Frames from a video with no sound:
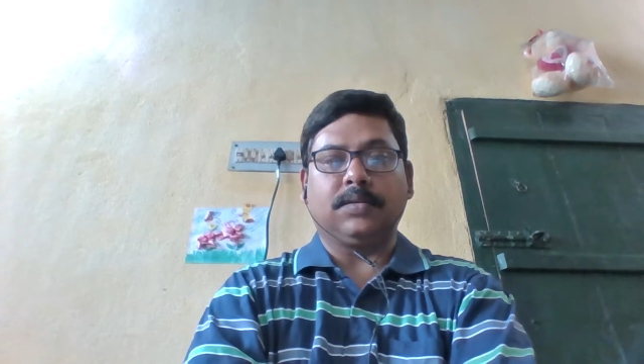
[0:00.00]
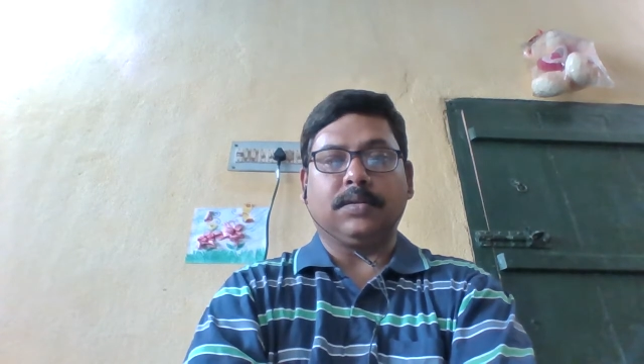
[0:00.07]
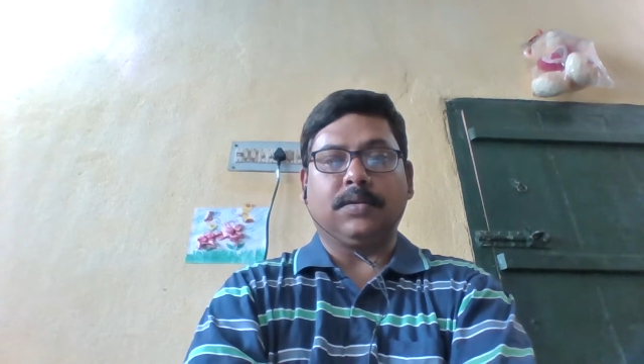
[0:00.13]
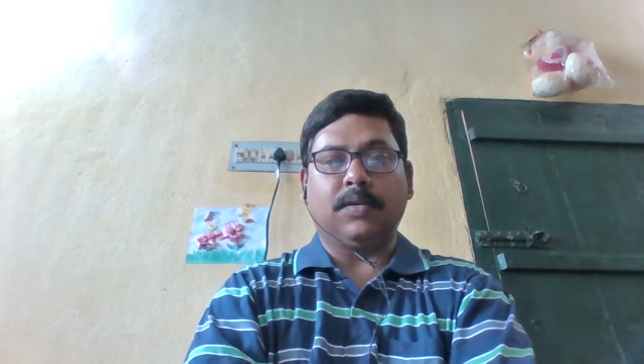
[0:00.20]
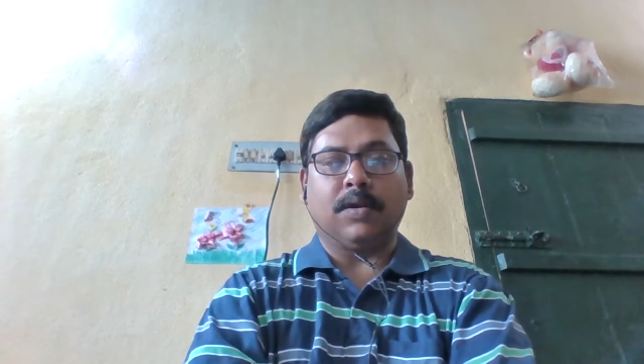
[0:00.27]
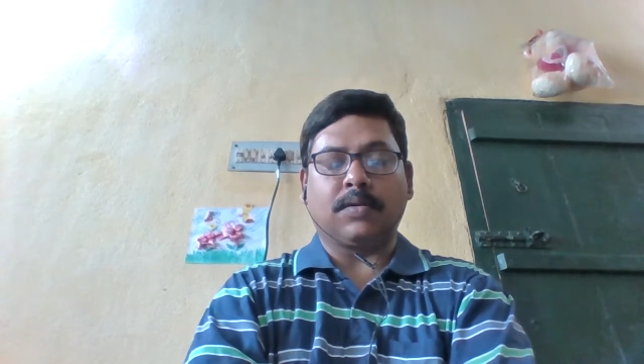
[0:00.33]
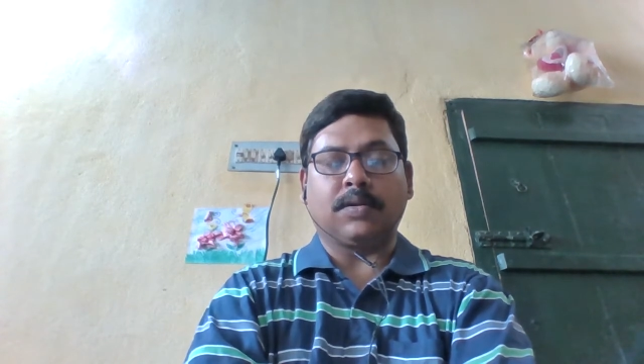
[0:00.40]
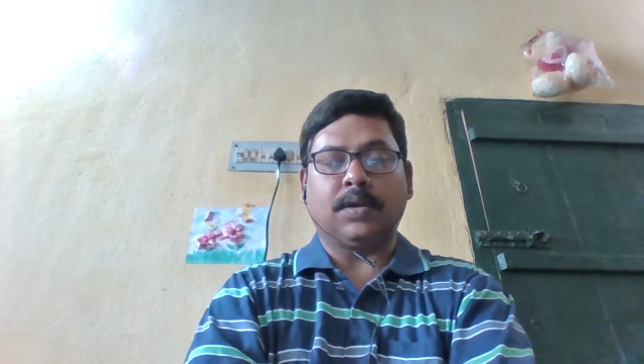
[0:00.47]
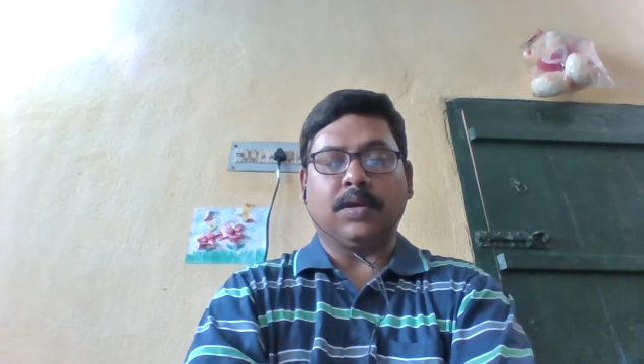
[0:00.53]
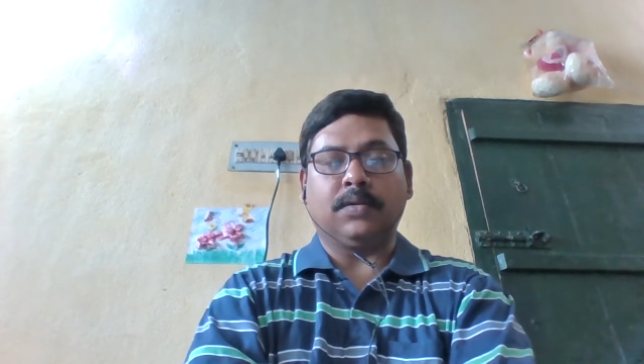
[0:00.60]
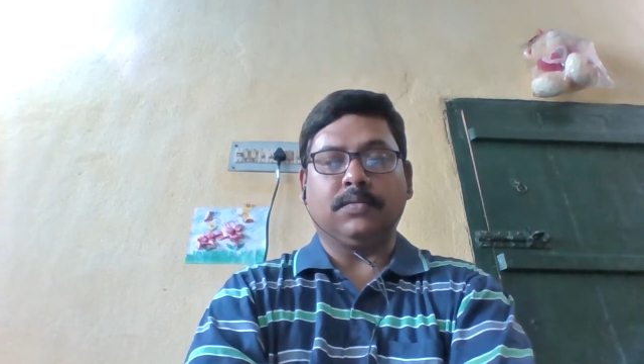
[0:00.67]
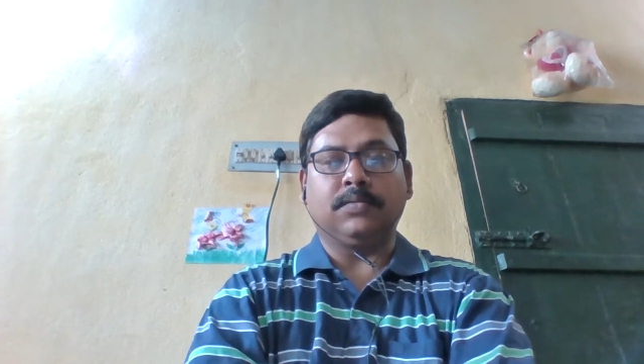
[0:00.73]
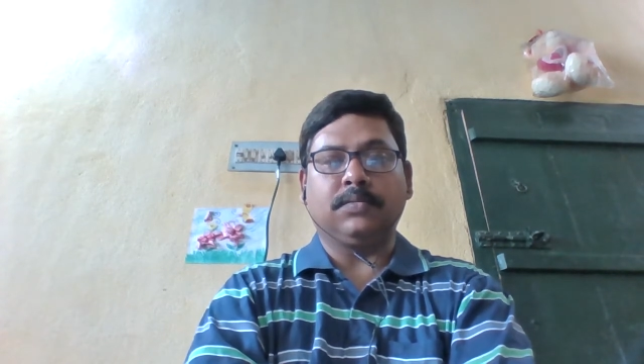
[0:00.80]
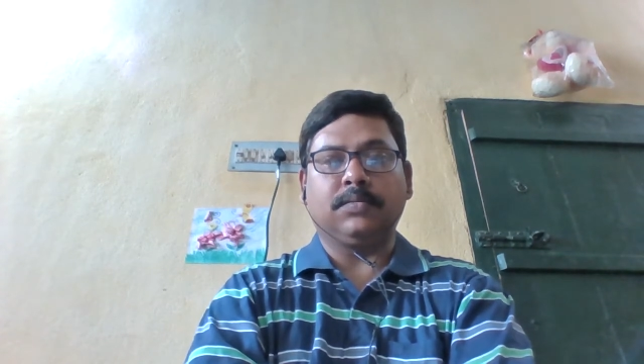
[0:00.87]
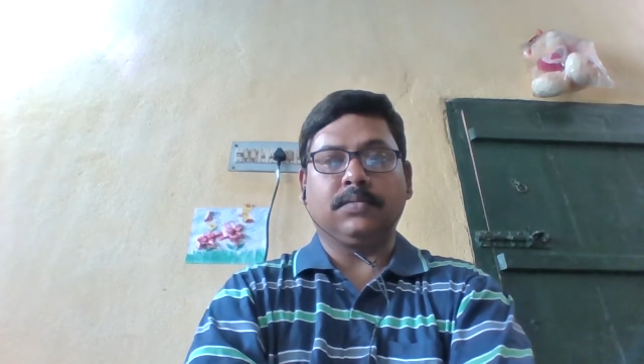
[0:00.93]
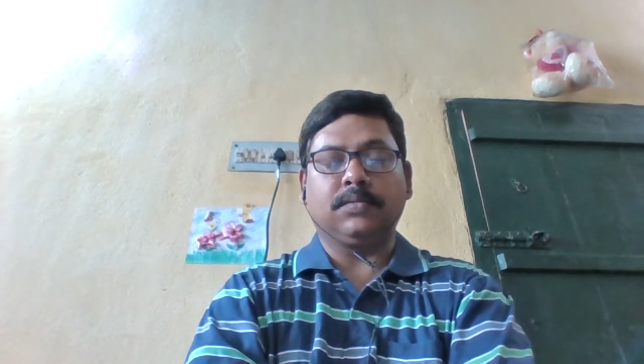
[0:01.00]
lockdown